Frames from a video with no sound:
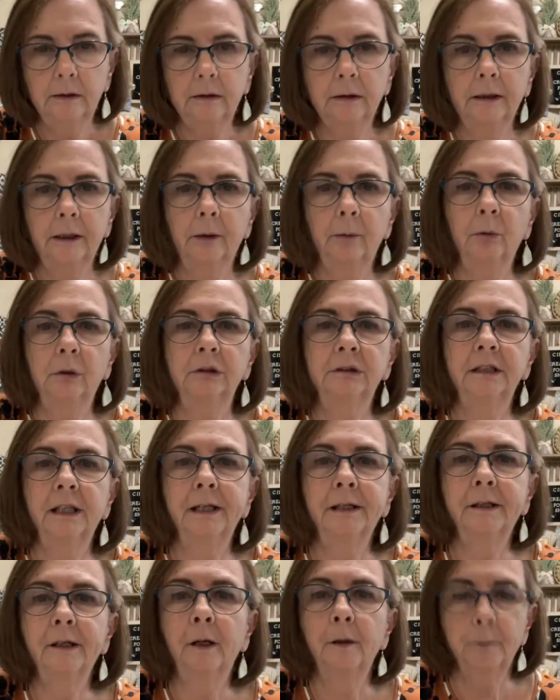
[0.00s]
And we'll
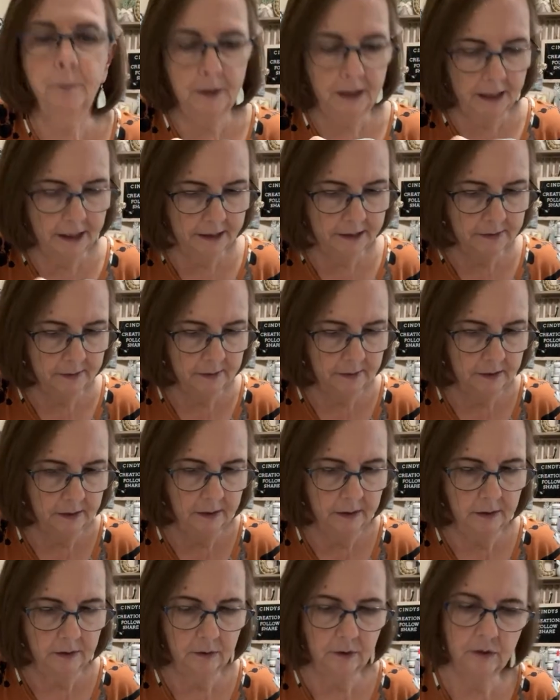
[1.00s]
take our paste,
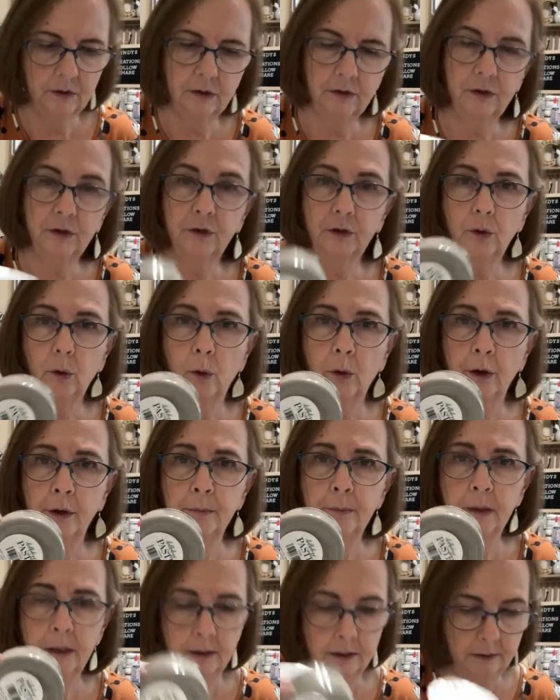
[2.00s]
which is
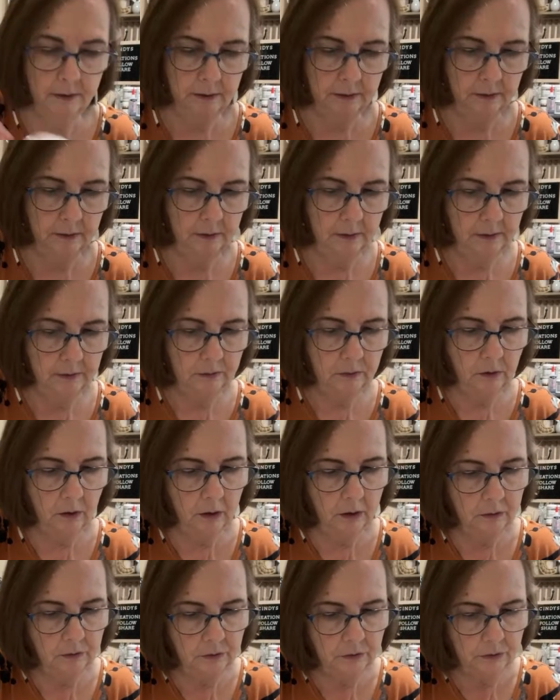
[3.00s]
Storm. It's
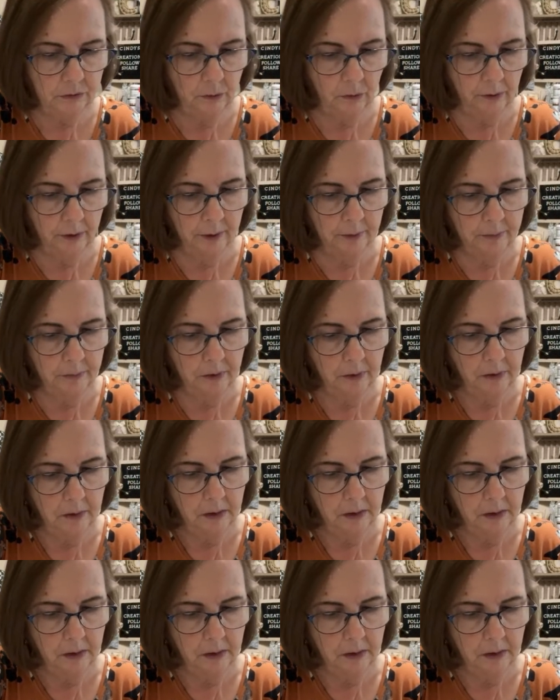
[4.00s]
called Storm.